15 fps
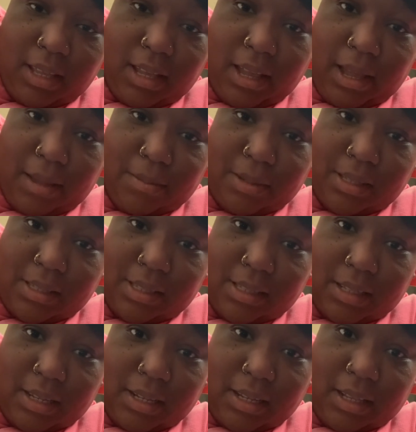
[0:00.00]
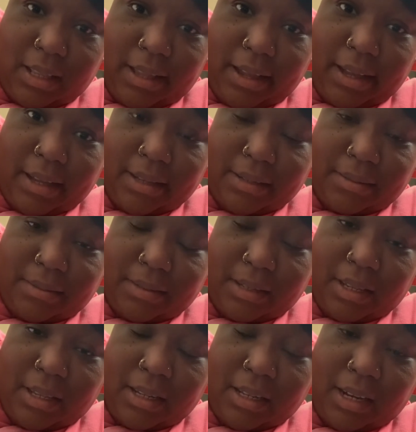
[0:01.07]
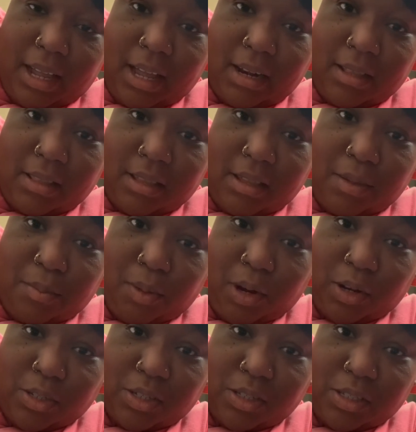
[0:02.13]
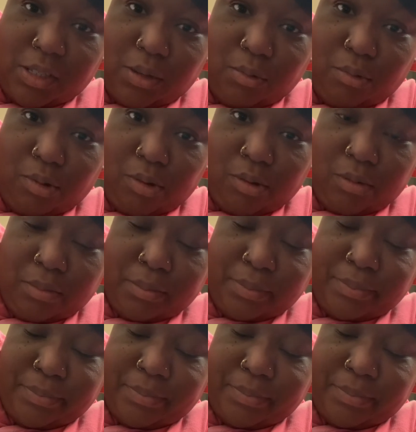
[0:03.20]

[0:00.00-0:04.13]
I've been sick a lot, in and out of the emergency room,